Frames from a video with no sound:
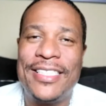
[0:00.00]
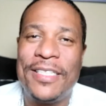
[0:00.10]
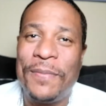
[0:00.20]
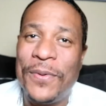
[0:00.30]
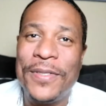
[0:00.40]

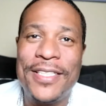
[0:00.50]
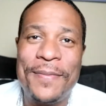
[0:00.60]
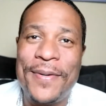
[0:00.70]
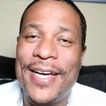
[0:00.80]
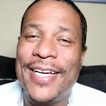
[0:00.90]
Support the
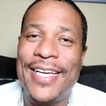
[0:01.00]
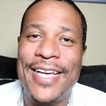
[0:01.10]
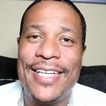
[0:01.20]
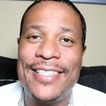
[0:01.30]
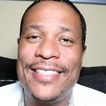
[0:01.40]

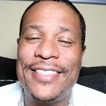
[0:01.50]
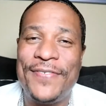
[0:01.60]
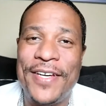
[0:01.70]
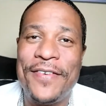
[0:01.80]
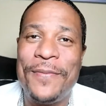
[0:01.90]
podcast. It's
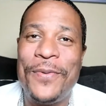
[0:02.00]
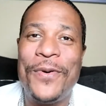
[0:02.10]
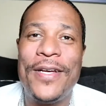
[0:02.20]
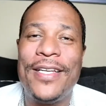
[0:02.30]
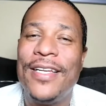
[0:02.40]
very
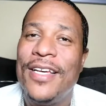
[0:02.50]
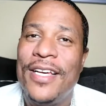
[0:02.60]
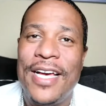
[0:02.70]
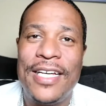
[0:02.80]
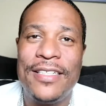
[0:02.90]
important.
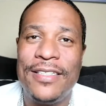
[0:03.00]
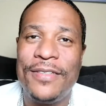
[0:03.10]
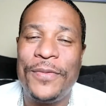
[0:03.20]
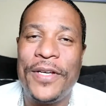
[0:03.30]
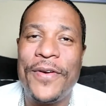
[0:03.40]

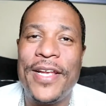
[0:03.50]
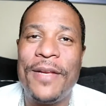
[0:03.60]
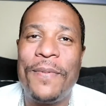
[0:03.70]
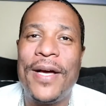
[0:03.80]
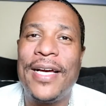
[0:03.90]
We created the
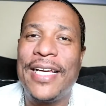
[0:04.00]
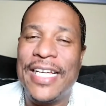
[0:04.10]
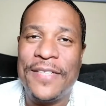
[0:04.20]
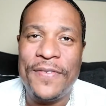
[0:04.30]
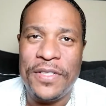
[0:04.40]
podcast for